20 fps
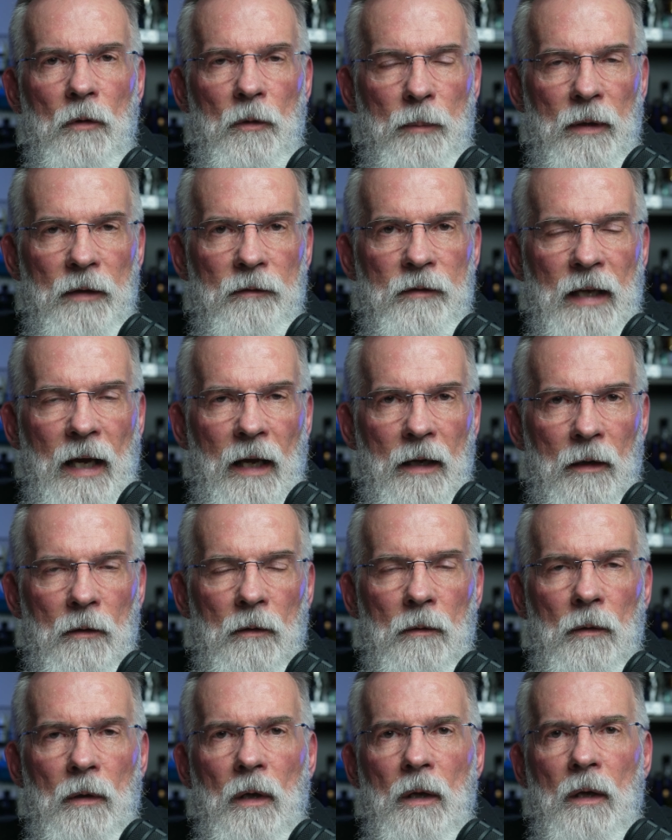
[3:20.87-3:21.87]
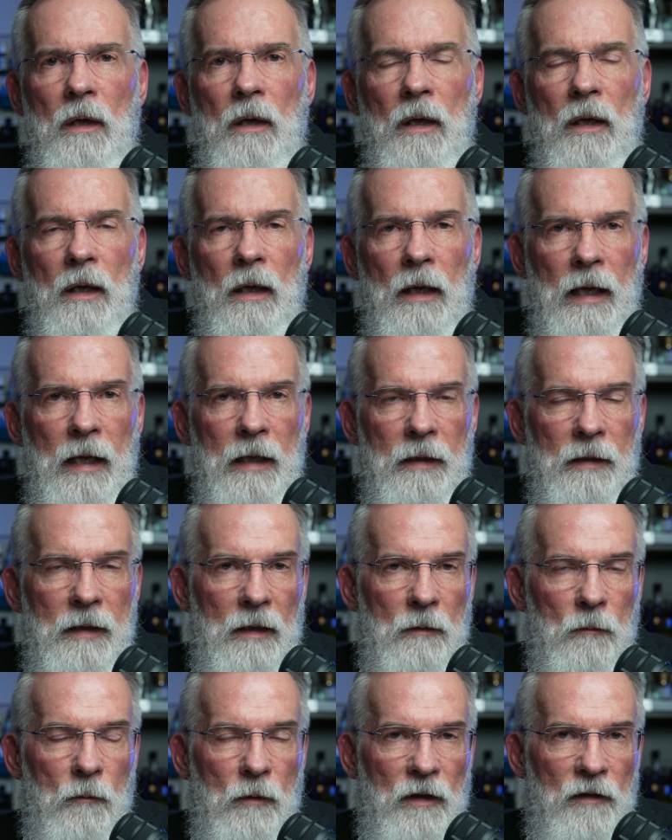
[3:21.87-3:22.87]
beef tallow. And
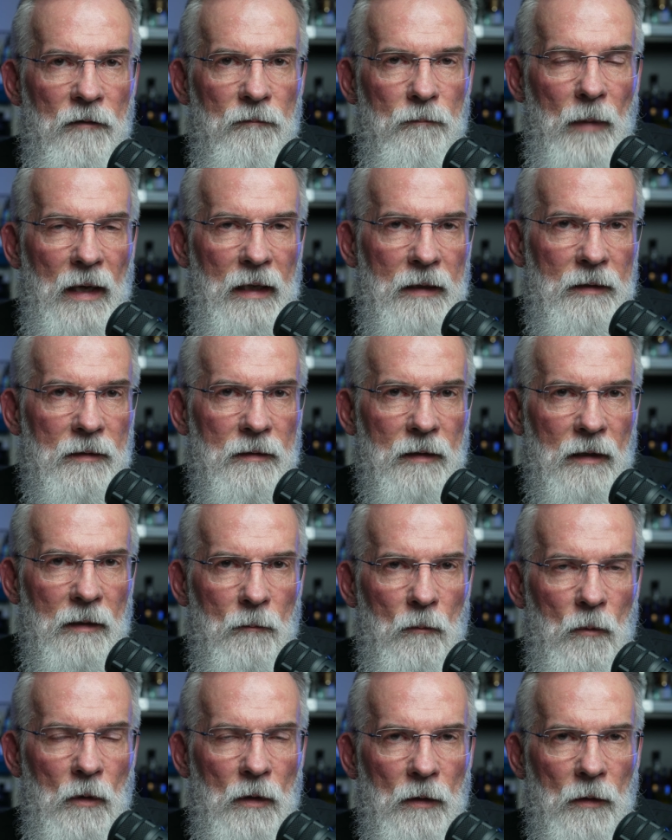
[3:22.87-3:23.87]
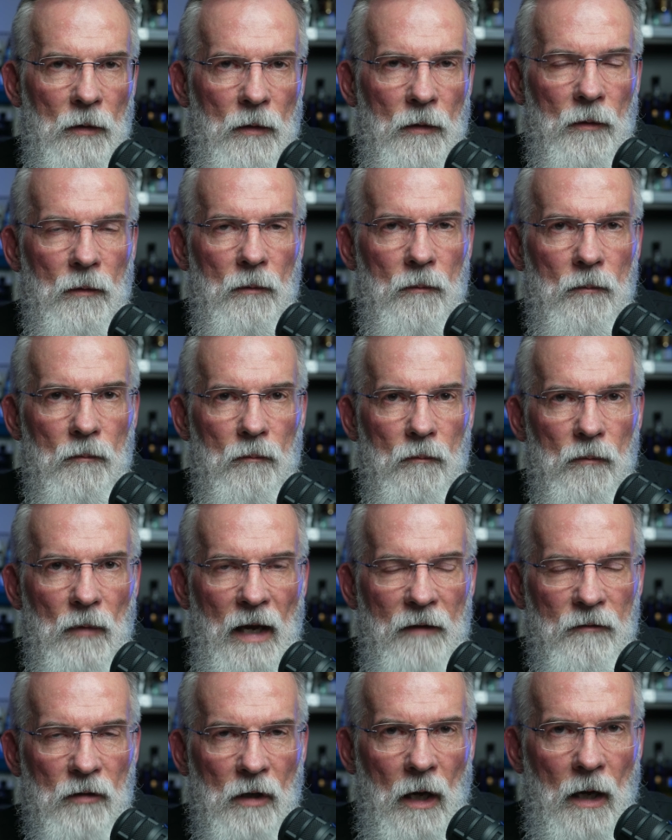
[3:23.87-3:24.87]
then we've made some with
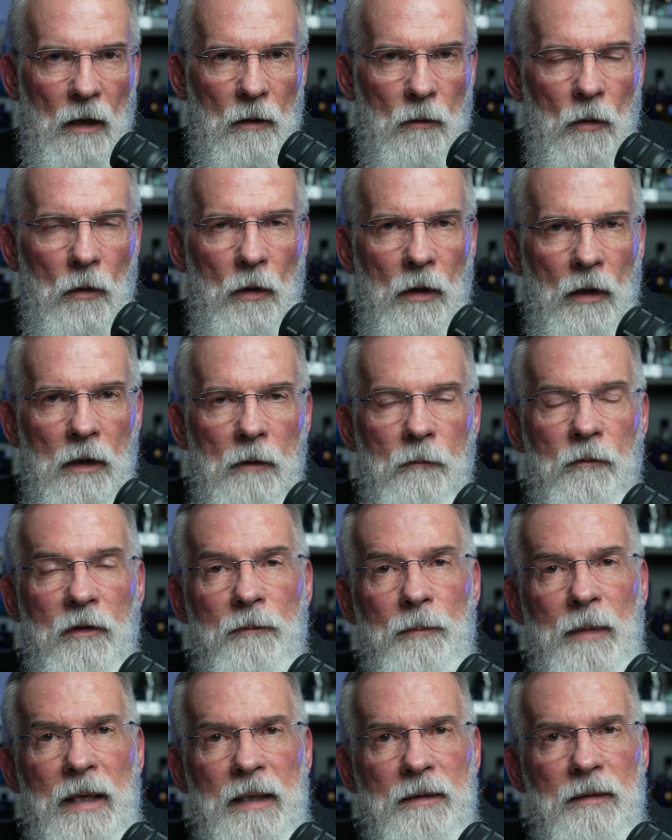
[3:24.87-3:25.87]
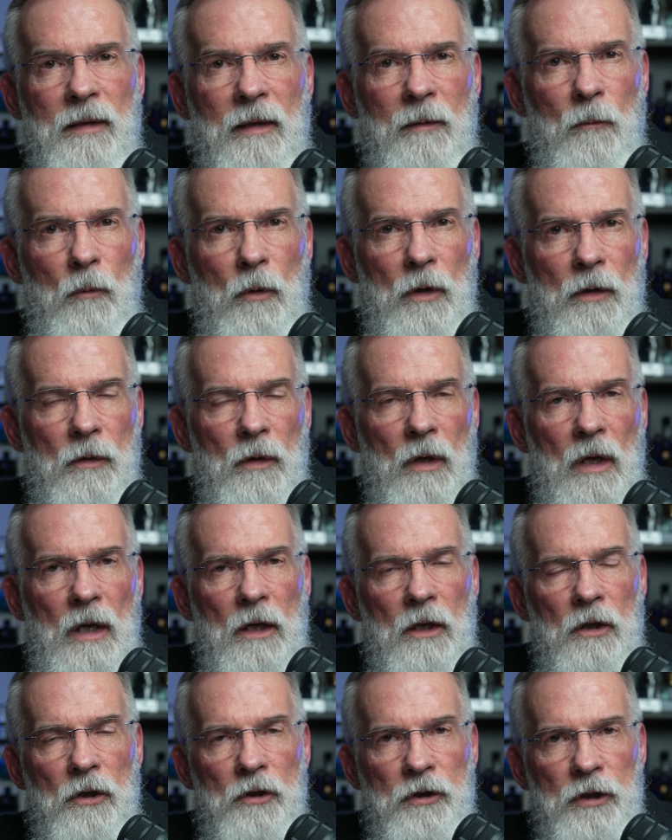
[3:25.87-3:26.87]
avocado oil. We've made some with
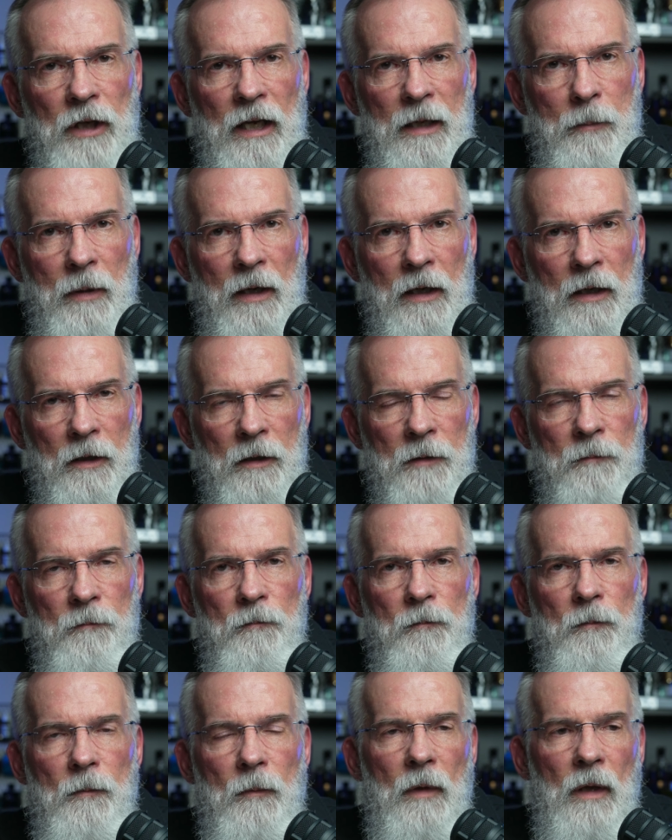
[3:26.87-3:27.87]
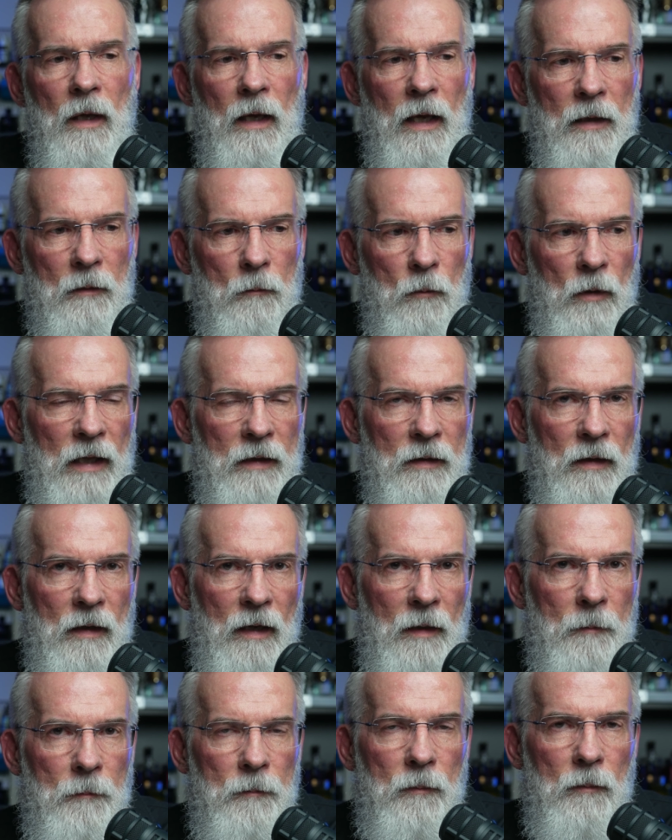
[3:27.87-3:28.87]
shea butter. And we ended
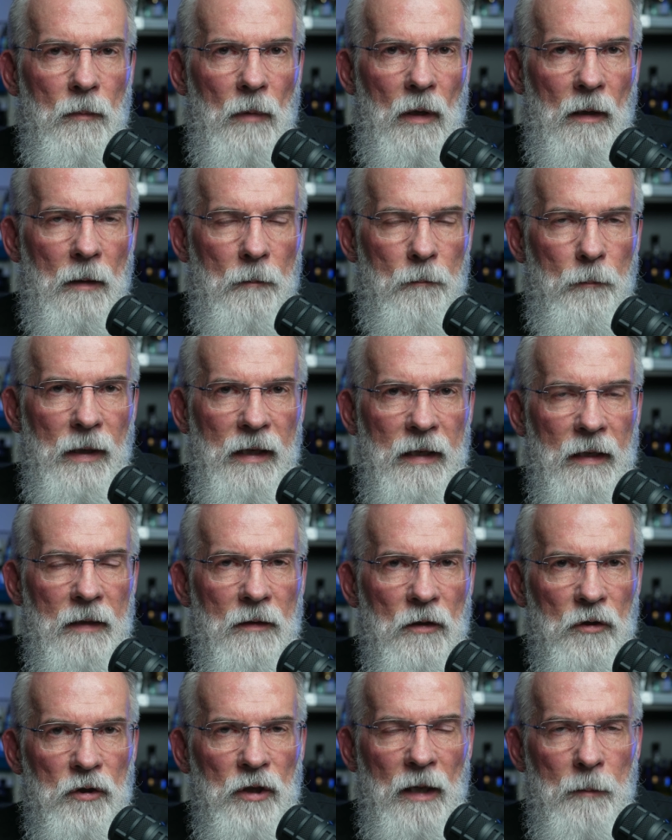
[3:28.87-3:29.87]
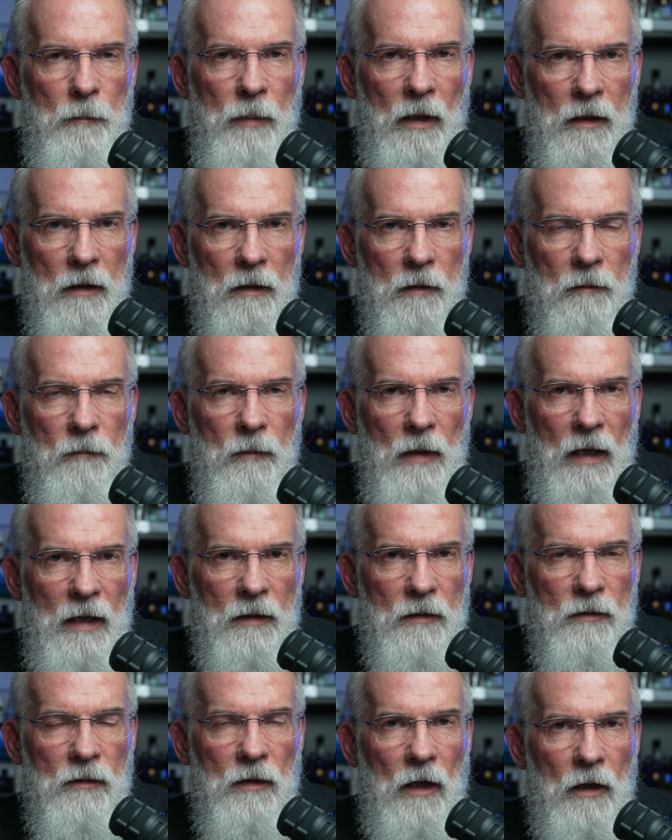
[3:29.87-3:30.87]
up picking the shea butter
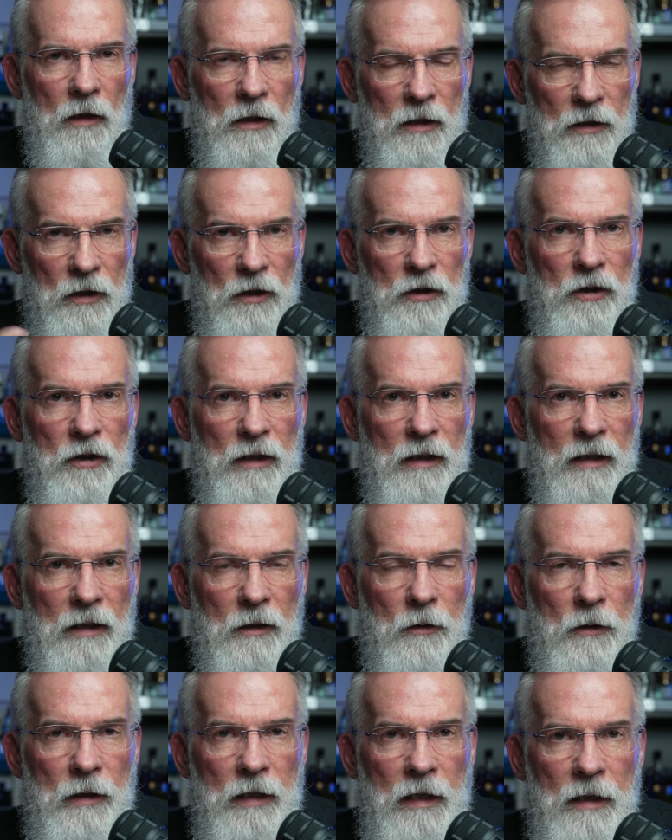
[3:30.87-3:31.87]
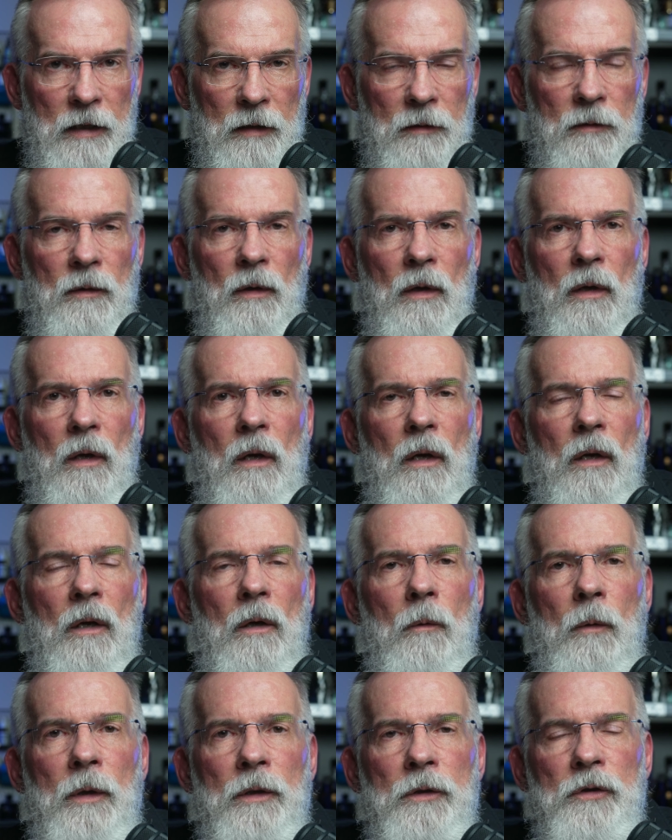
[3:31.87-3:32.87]
as our conditioning ingredient,
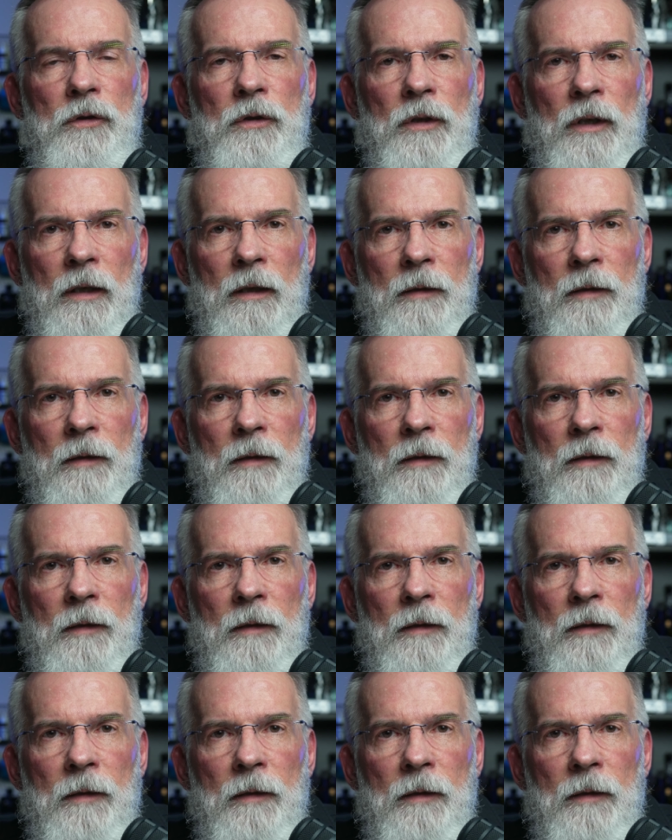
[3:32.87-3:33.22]
which